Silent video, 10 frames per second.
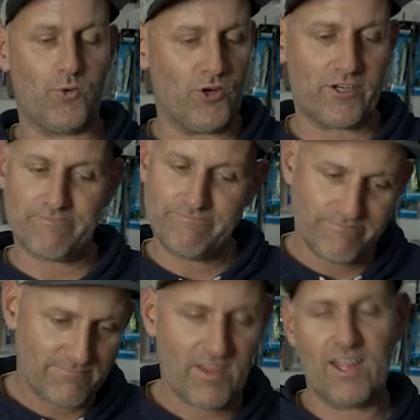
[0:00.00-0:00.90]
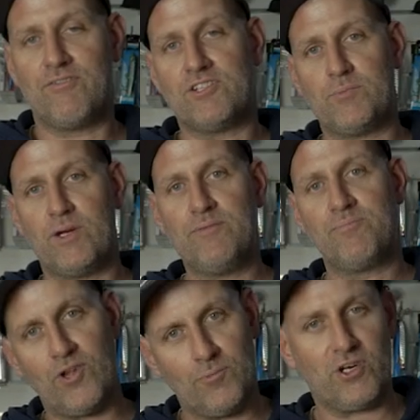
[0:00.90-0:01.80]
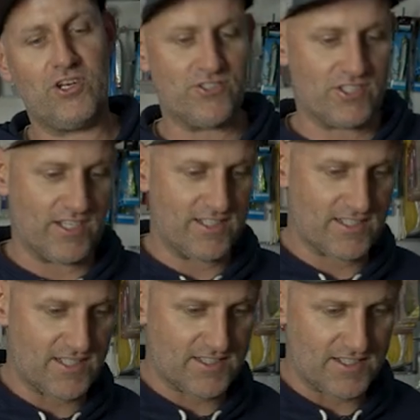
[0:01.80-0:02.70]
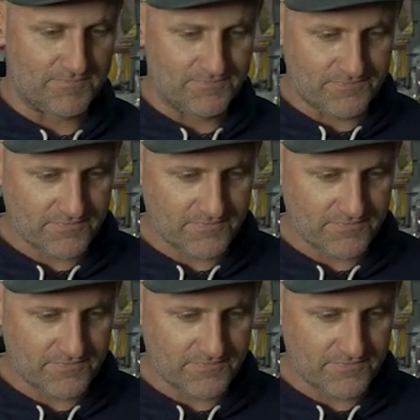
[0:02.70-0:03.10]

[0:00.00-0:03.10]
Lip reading: work. If it's me, I'm going to use the teaser system.